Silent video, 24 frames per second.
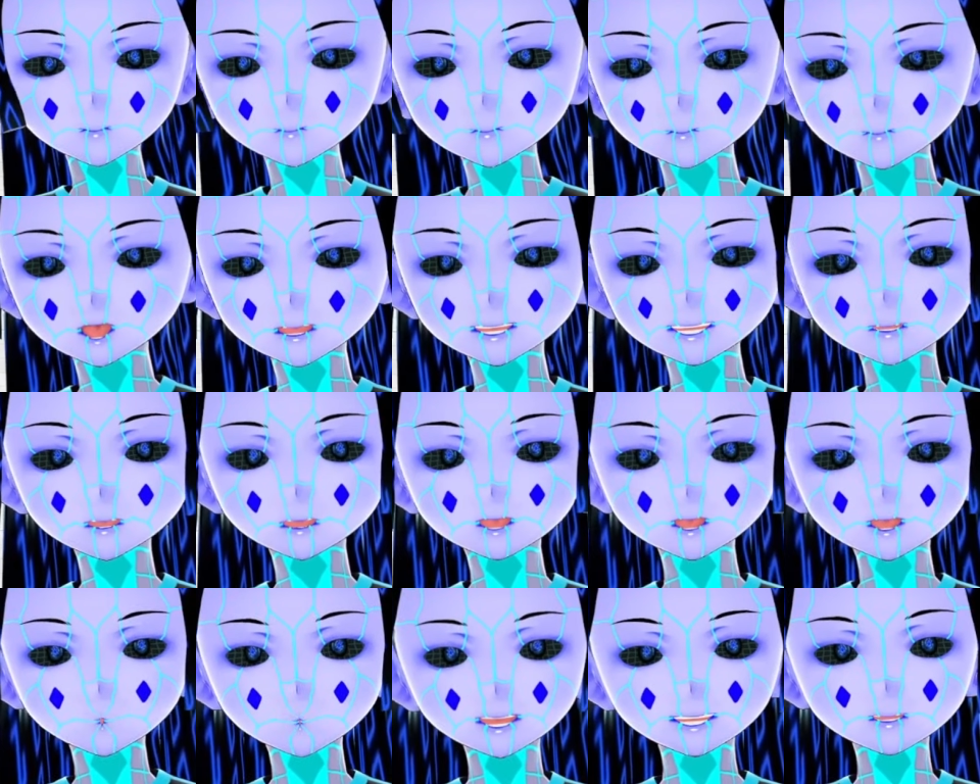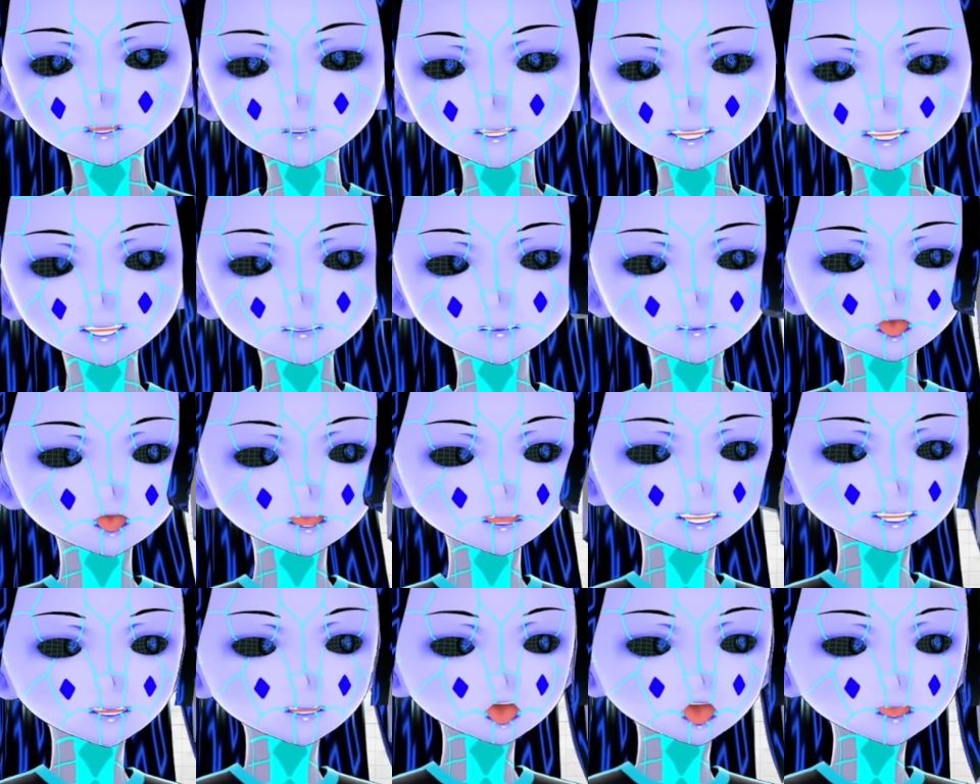Whenever you have an
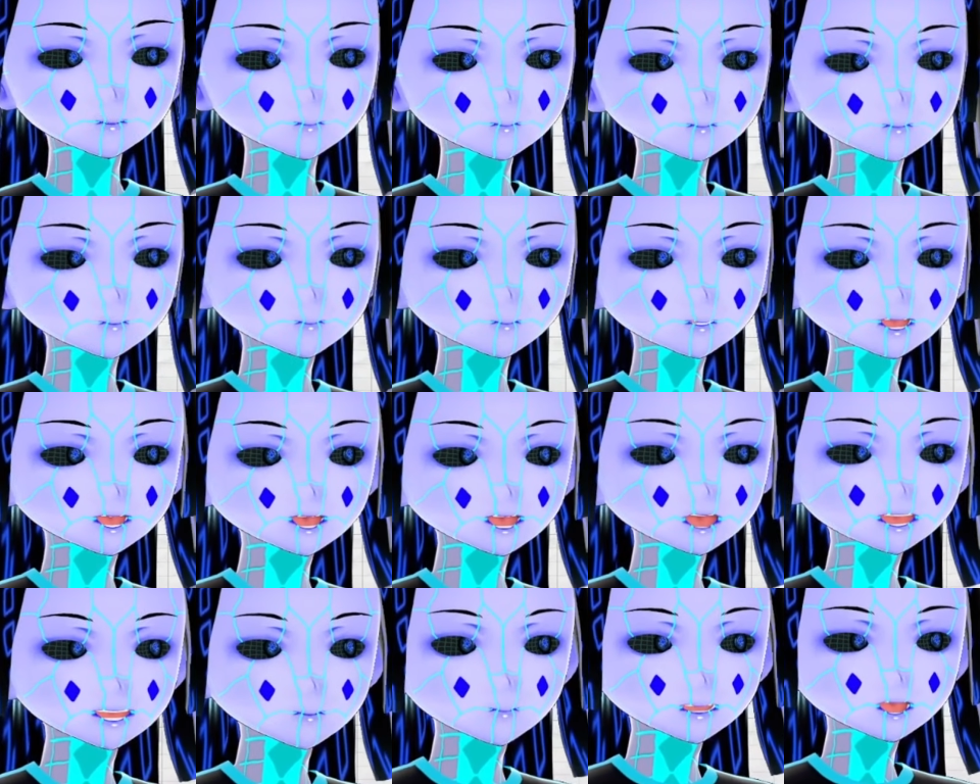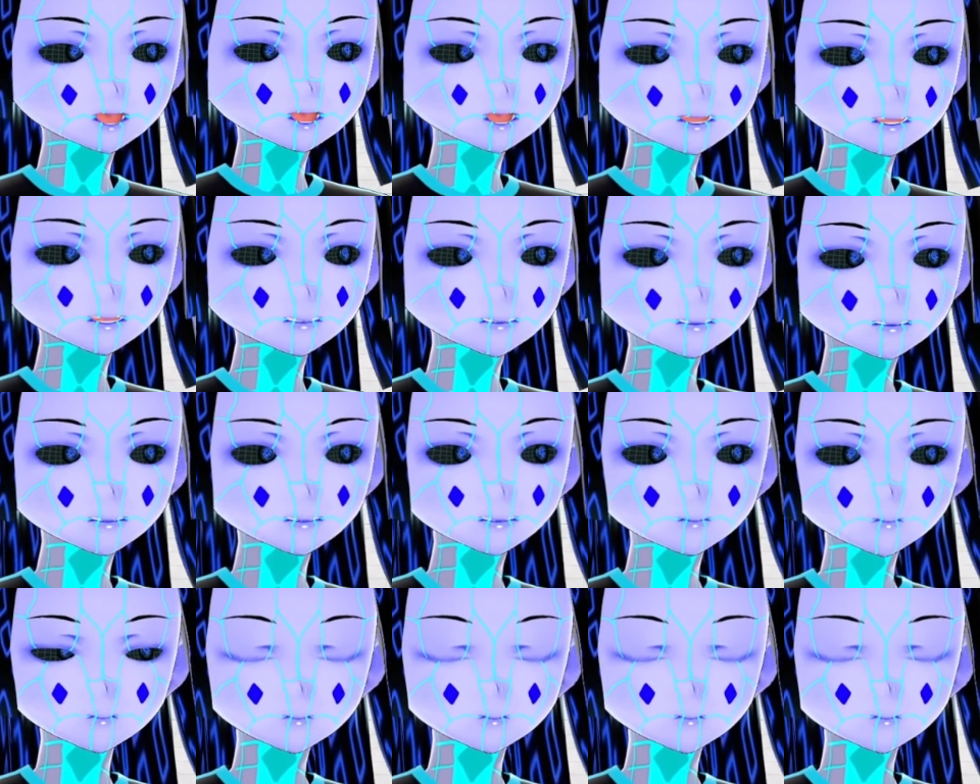asymptote, that means